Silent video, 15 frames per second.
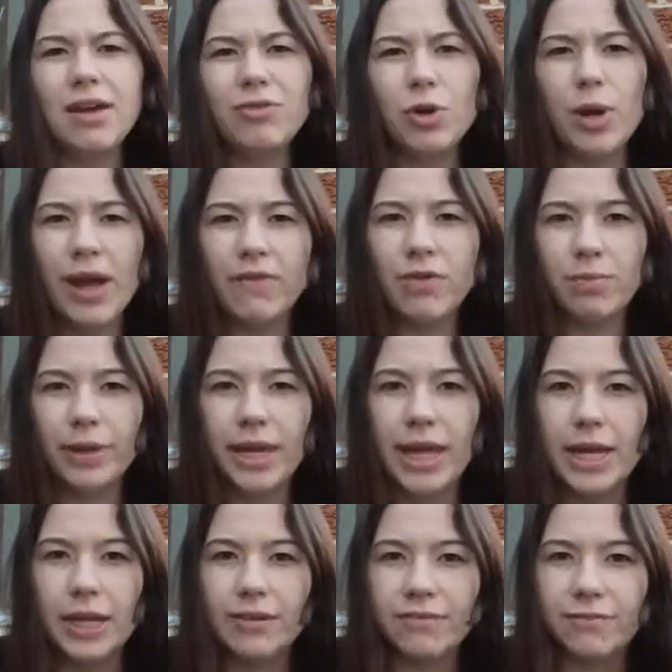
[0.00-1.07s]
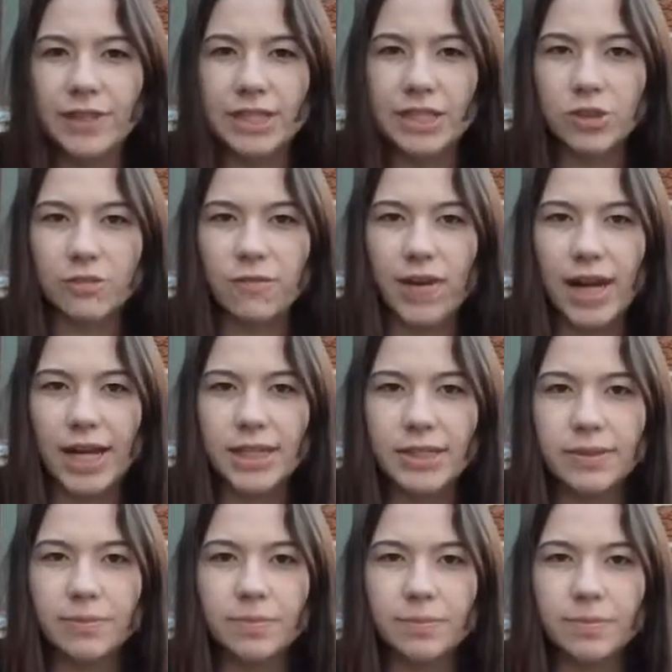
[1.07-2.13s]
Have you ever been in a physical
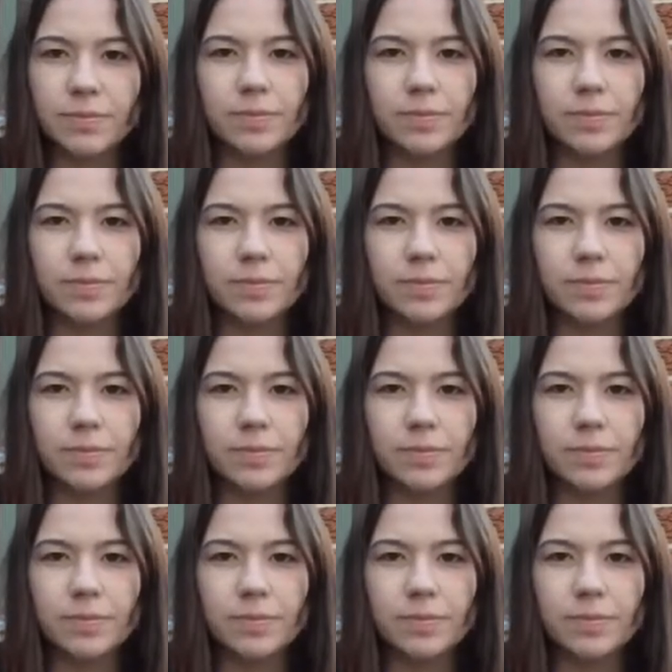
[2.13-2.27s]
fight?